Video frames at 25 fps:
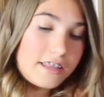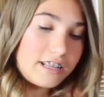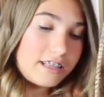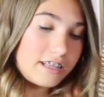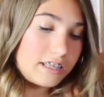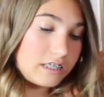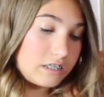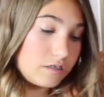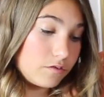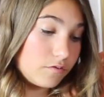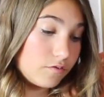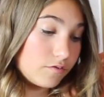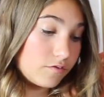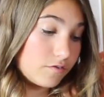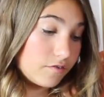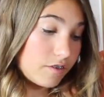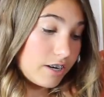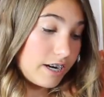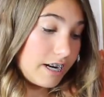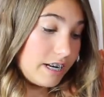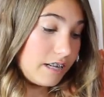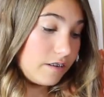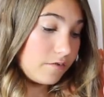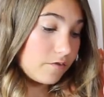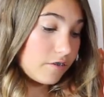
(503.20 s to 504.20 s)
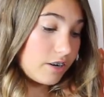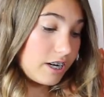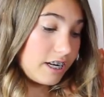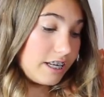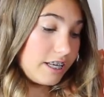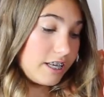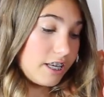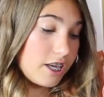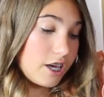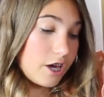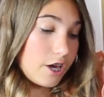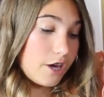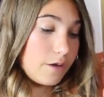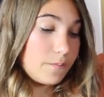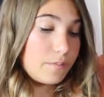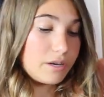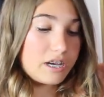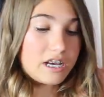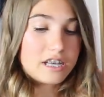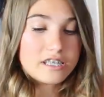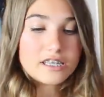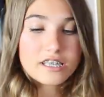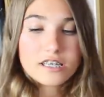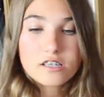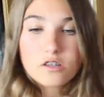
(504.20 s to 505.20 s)
think this is really, really cute
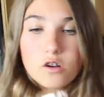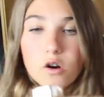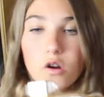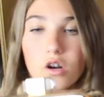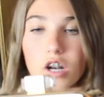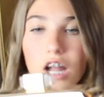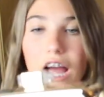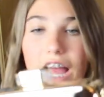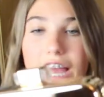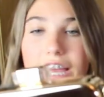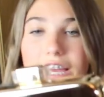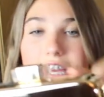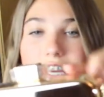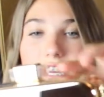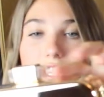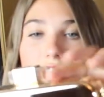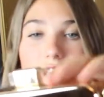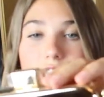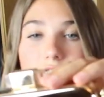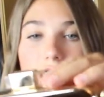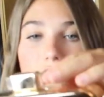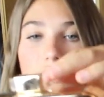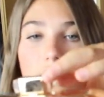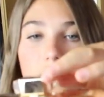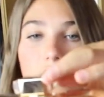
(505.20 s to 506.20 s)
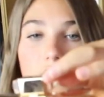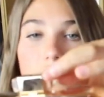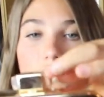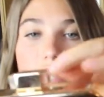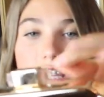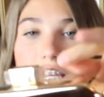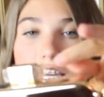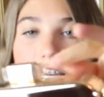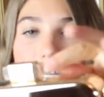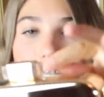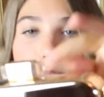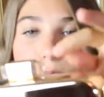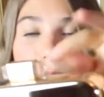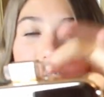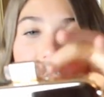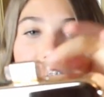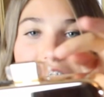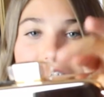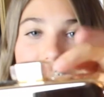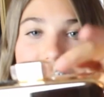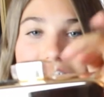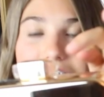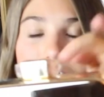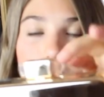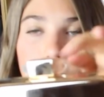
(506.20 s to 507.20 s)
because it's got like these
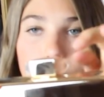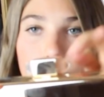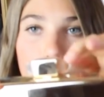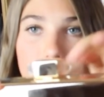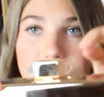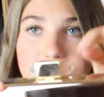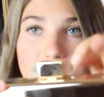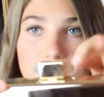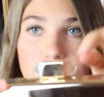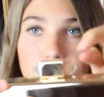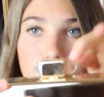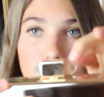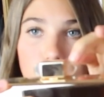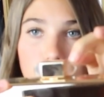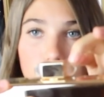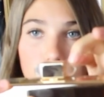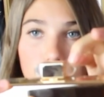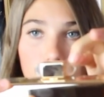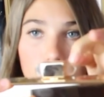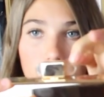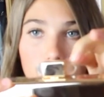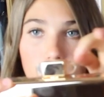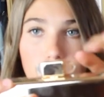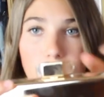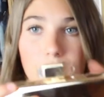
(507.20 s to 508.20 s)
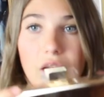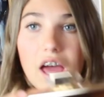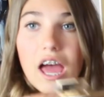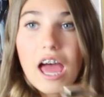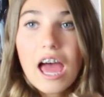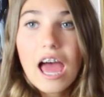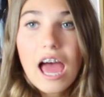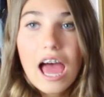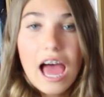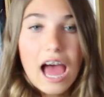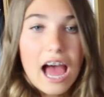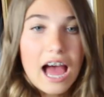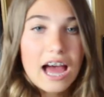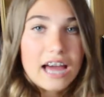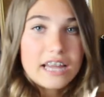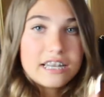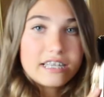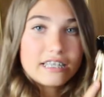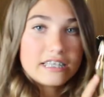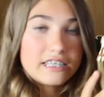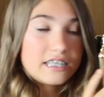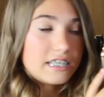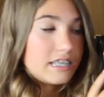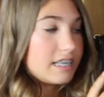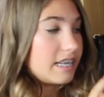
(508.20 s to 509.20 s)
plastic crystals on them
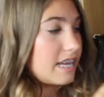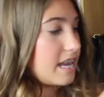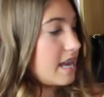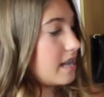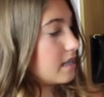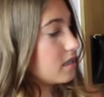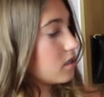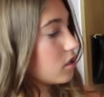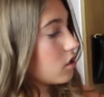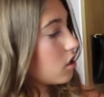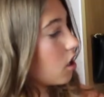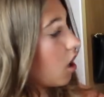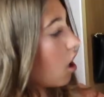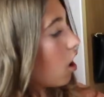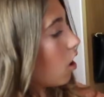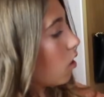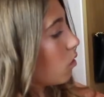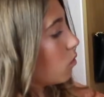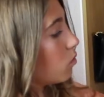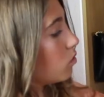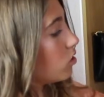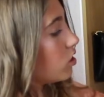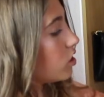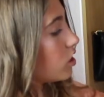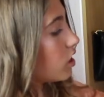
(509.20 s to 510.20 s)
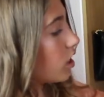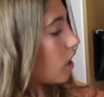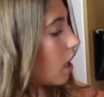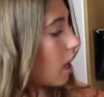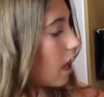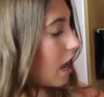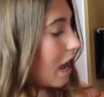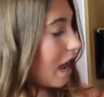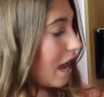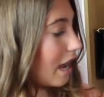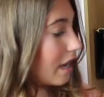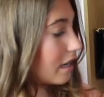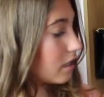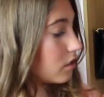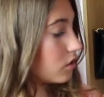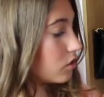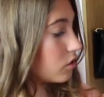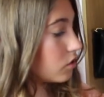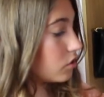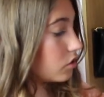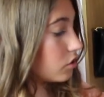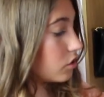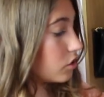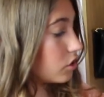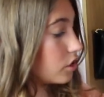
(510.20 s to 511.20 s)
and it's gold,
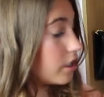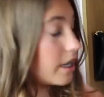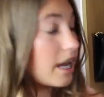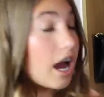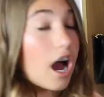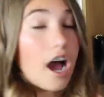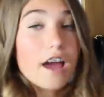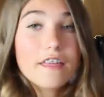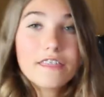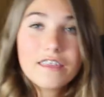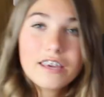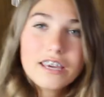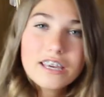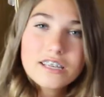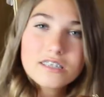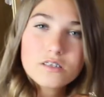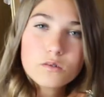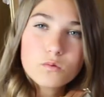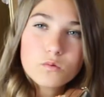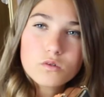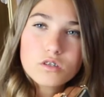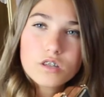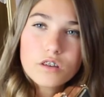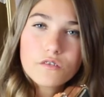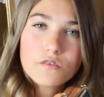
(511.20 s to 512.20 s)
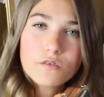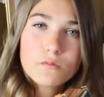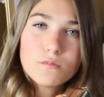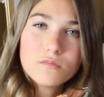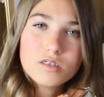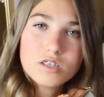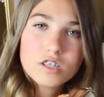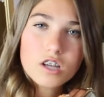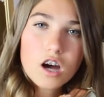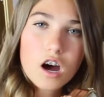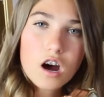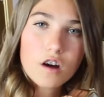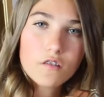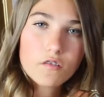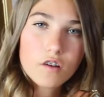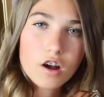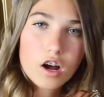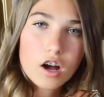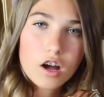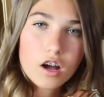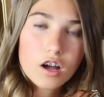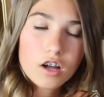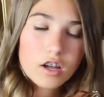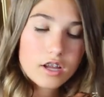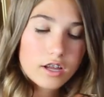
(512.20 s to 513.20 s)
and I think it's also from
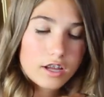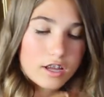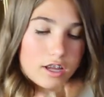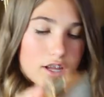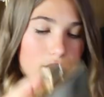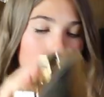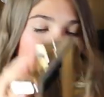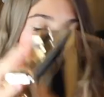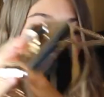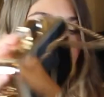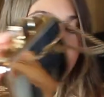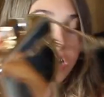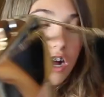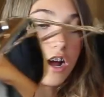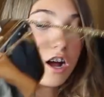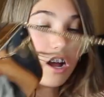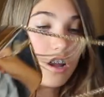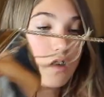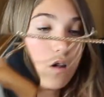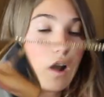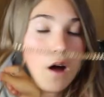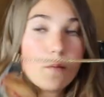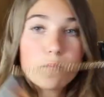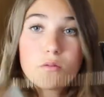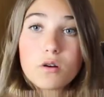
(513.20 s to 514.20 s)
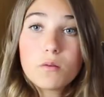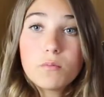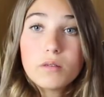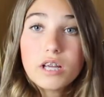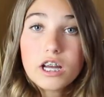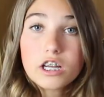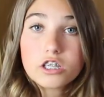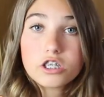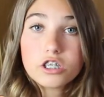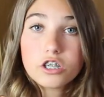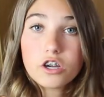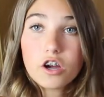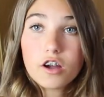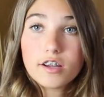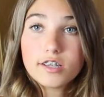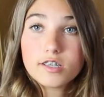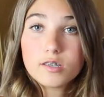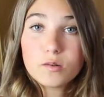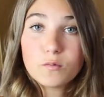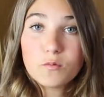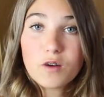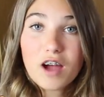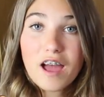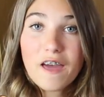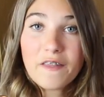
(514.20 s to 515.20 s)
Zara. So I'm probably actually going
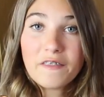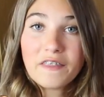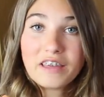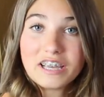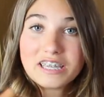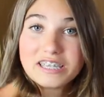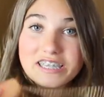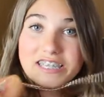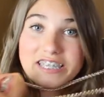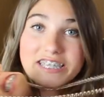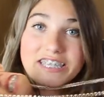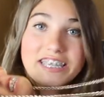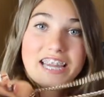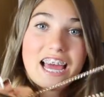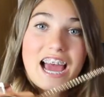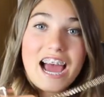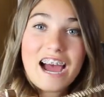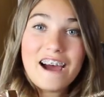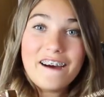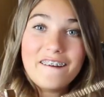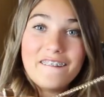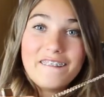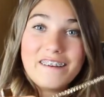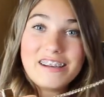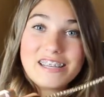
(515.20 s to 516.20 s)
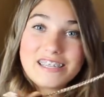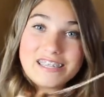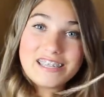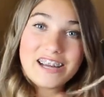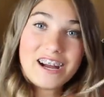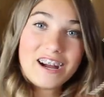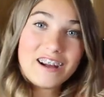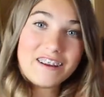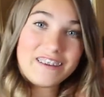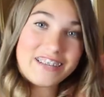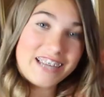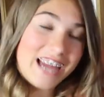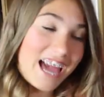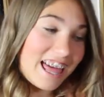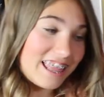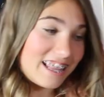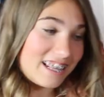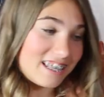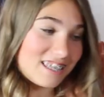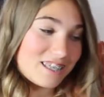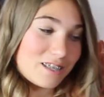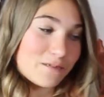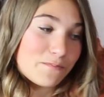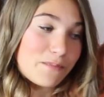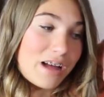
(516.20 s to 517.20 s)
to wear this now. So yeah,
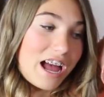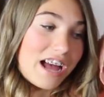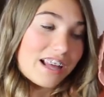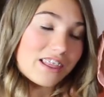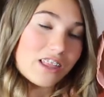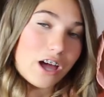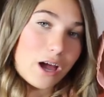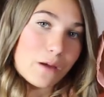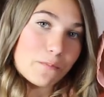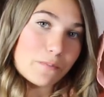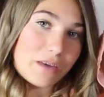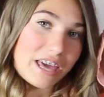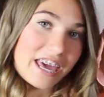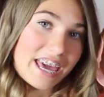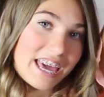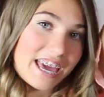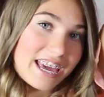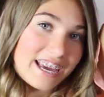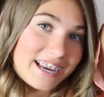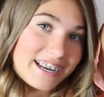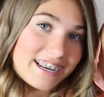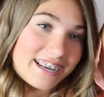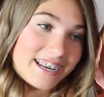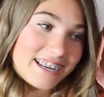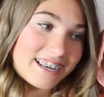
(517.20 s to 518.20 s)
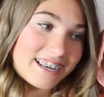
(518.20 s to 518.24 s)
this is the bag that I pick.